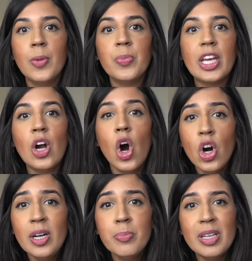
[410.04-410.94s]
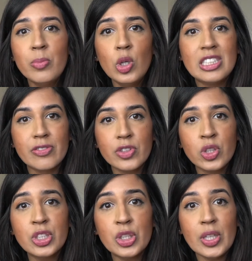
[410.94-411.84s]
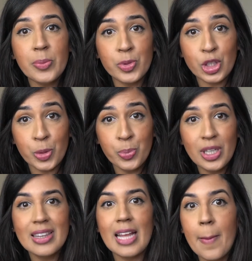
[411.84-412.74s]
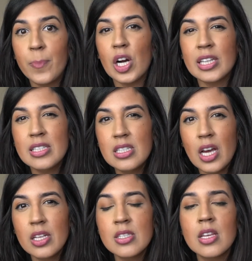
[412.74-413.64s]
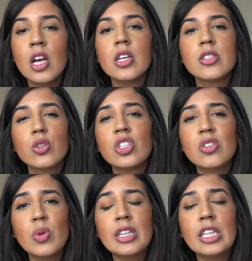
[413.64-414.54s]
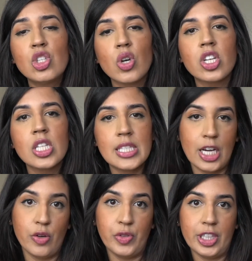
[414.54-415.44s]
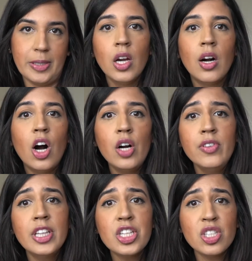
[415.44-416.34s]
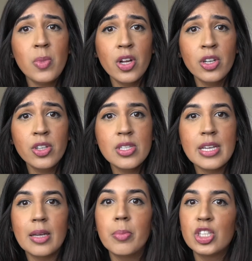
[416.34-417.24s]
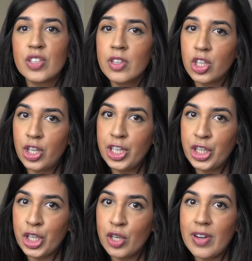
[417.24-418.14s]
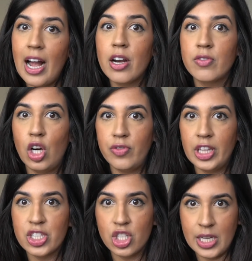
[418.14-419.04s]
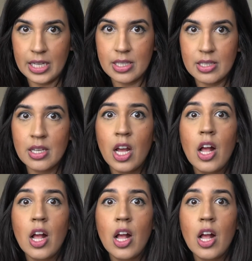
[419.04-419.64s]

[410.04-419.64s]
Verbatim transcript: They are a bit more difficult to interpret than pregnancy tests, so just read the instructions carefully. Ovulation monitors take much of the learning curve out of ovulation tests.